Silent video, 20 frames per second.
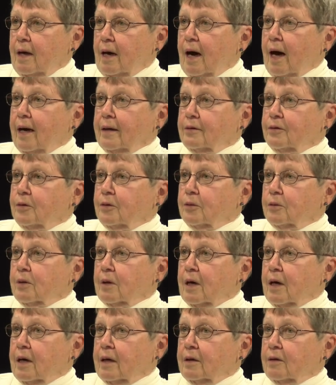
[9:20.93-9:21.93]
I don't
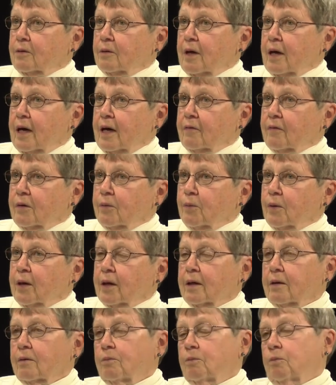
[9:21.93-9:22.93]
I don't have them.
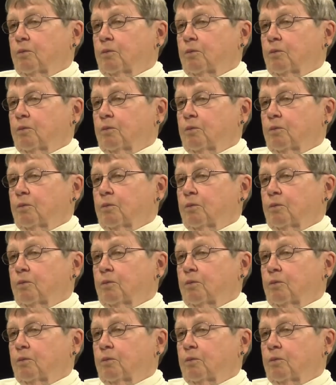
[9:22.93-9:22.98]
I